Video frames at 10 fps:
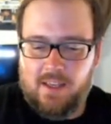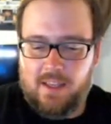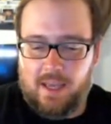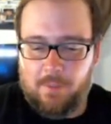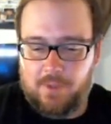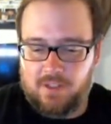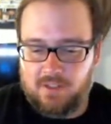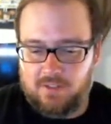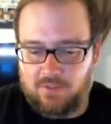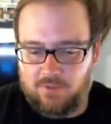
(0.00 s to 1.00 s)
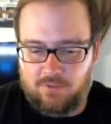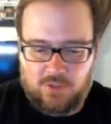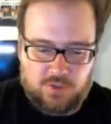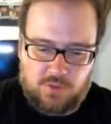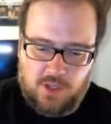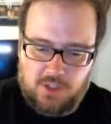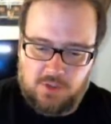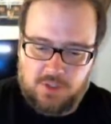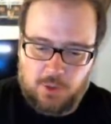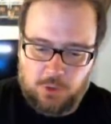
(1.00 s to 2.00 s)
Yeah, I'm gonna just do
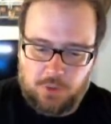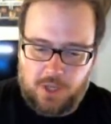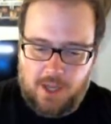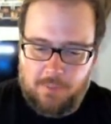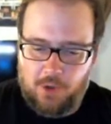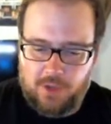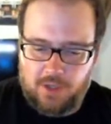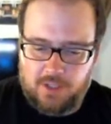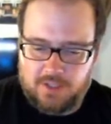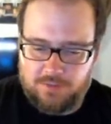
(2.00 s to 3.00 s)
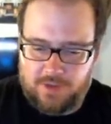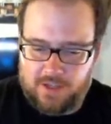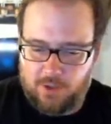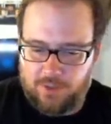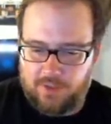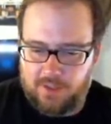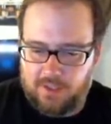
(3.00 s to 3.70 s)
this ultra combo here as the final thing.